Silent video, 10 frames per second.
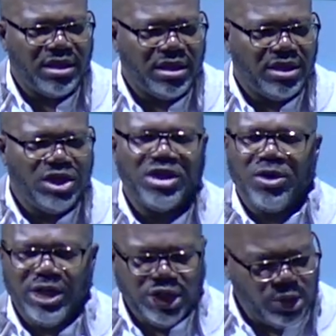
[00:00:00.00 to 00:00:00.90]
you know,
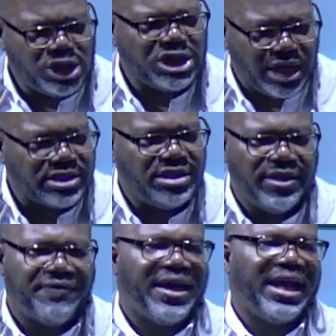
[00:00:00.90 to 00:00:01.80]
and you stuck to the
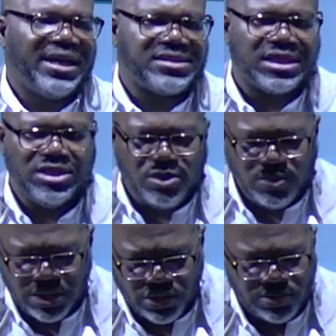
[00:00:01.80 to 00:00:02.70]
fast and you
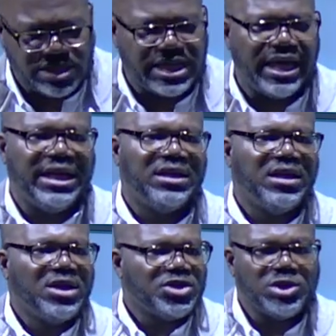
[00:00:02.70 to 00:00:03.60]
and you stayed
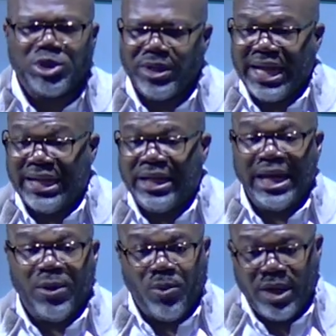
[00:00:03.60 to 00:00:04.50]
true to it. And
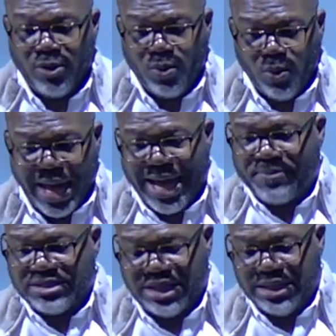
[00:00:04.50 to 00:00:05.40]
and what
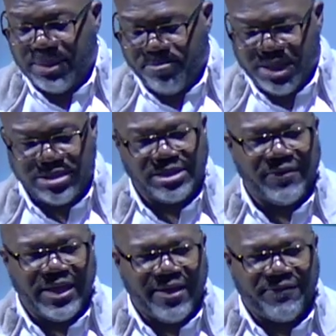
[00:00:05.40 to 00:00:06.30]
happens in the midst of
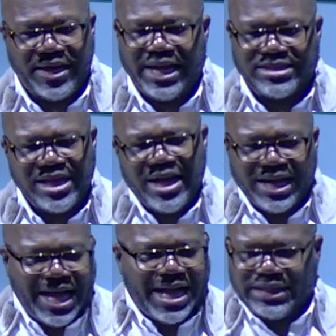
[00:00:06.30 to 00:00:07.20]
that fast,
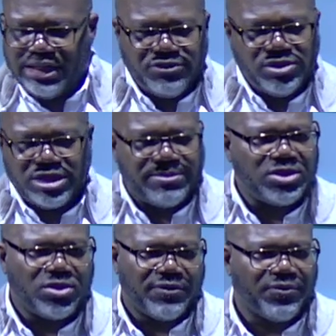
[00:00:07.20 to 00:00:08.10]
God gives you some sort
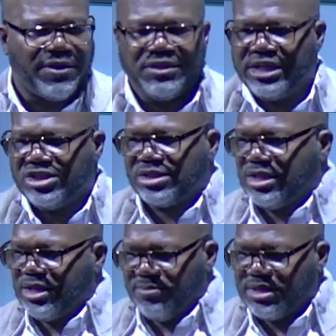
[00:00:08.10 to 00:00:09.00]
of revelation in the
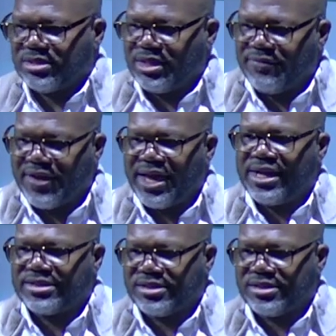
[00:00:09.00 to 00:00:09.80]
midst of the fast.